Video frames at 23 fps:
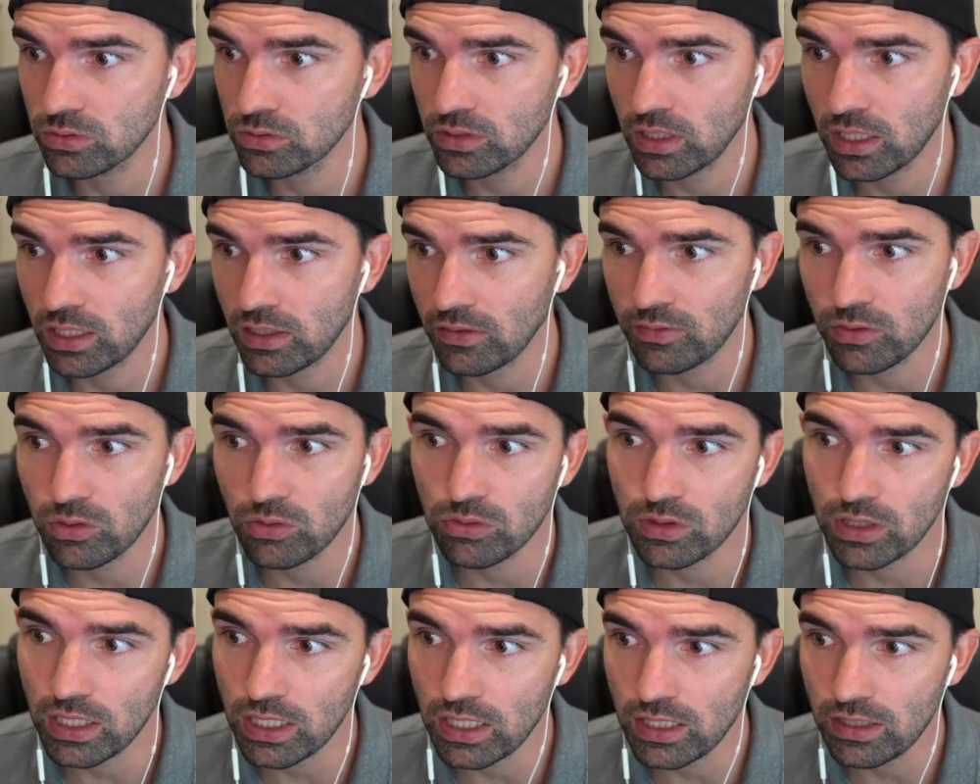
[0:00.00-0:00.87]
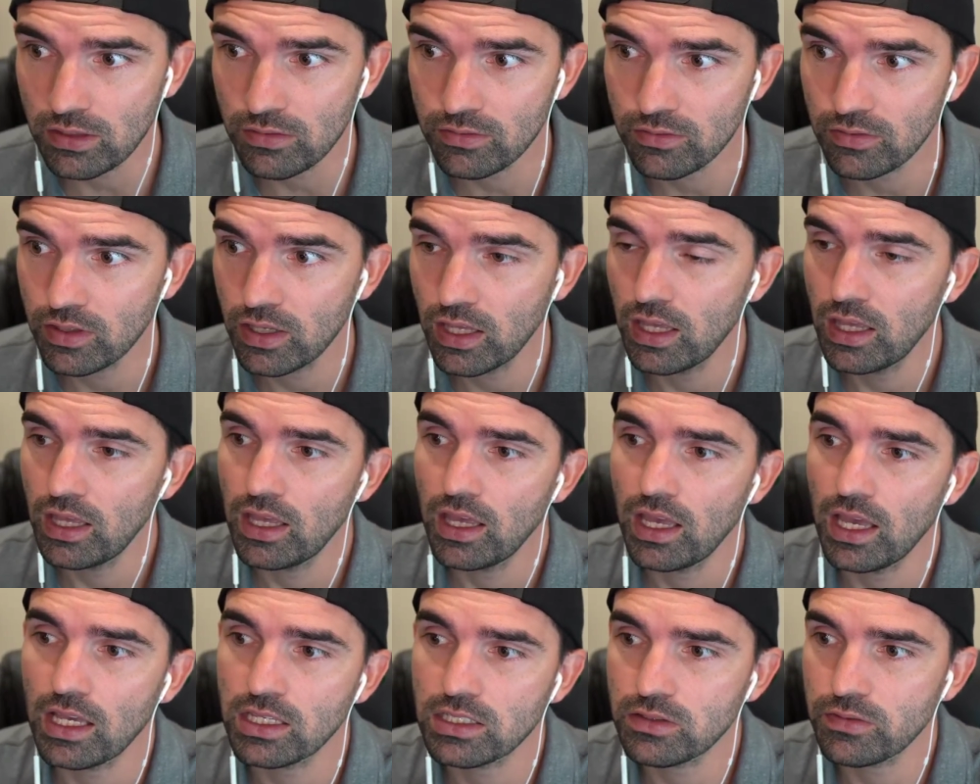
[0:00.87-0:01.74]
Like, if you leave
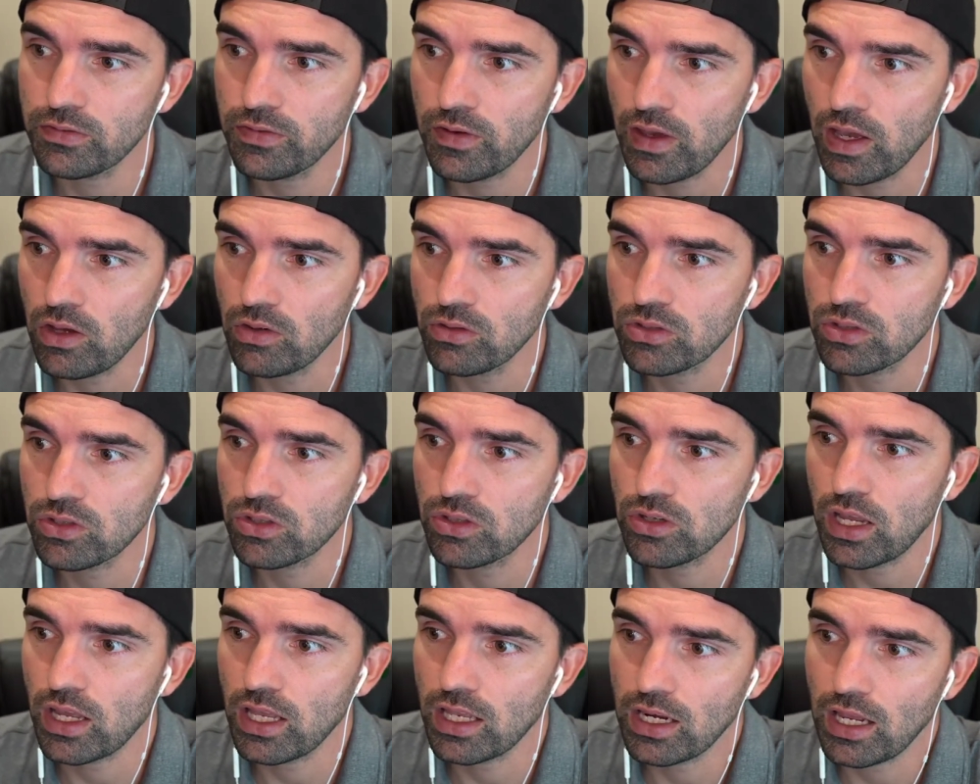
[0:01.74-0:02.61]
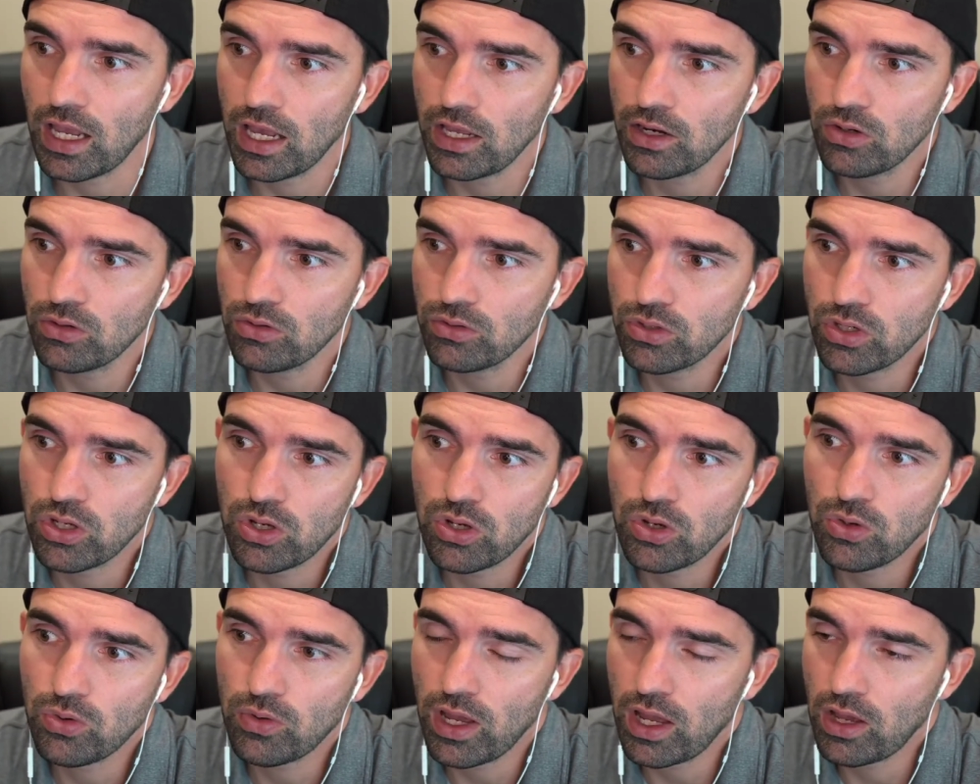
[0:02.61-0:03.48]
as a founder and I don't
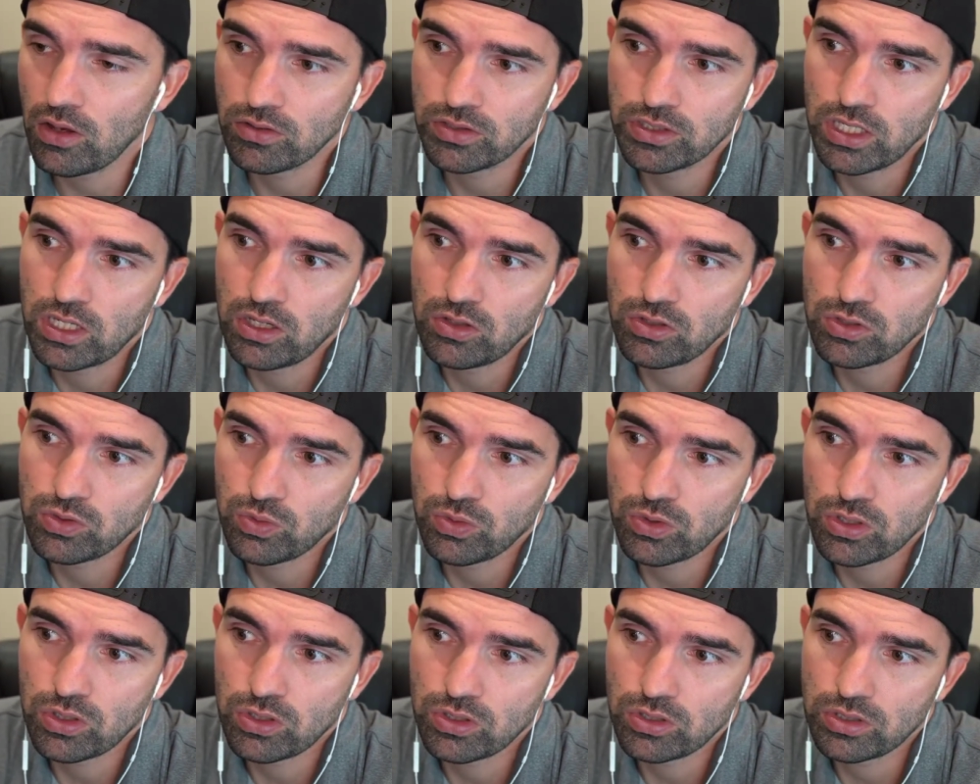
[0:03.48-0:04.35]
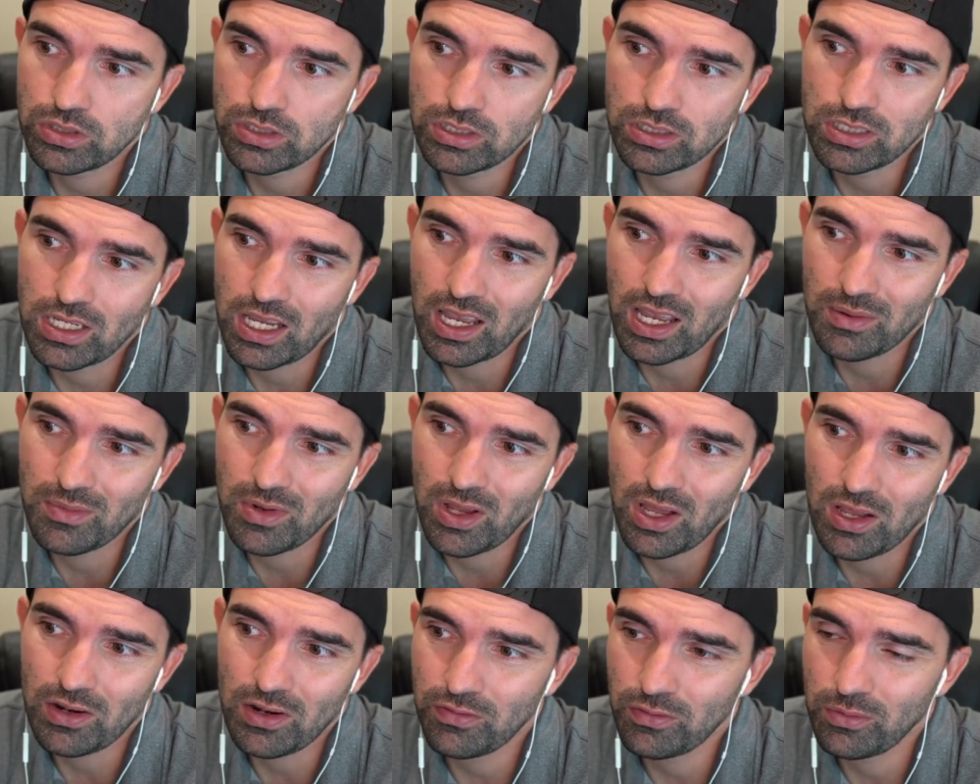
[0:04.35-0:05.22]
know how sales works, I'm
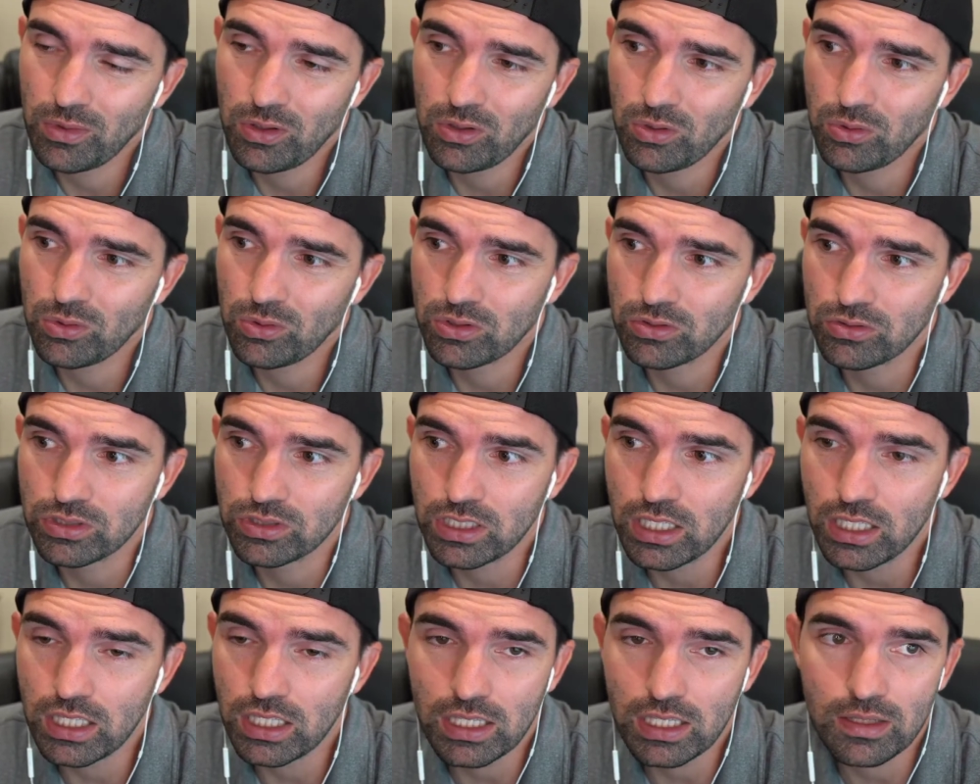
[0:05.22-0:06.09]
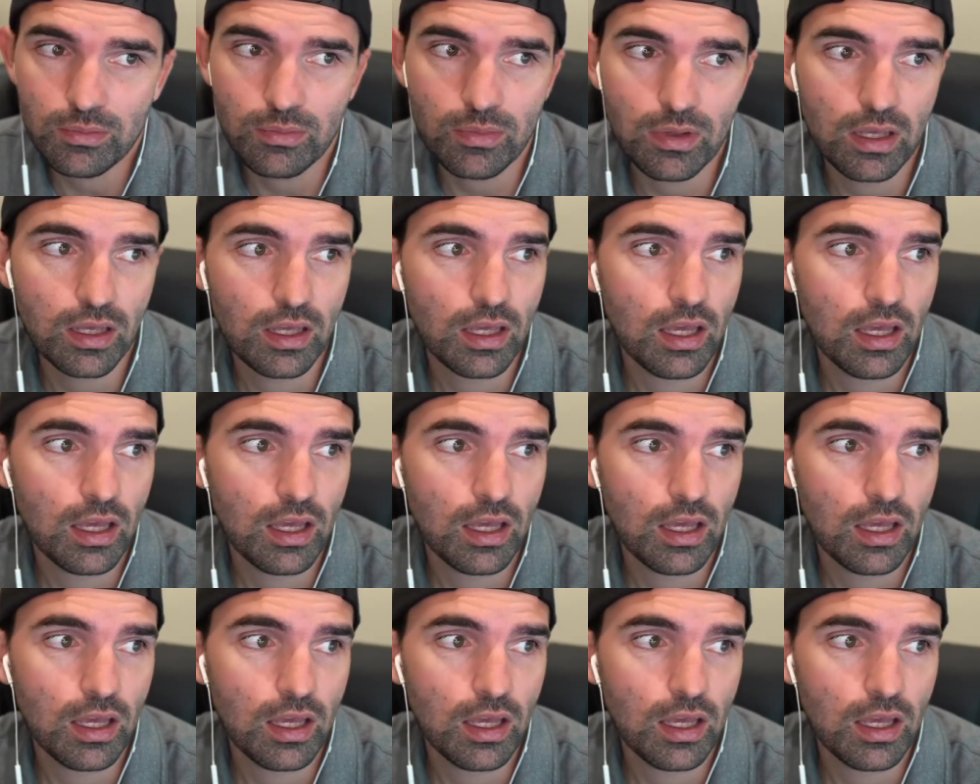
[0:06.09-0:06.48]
not familiar with your team,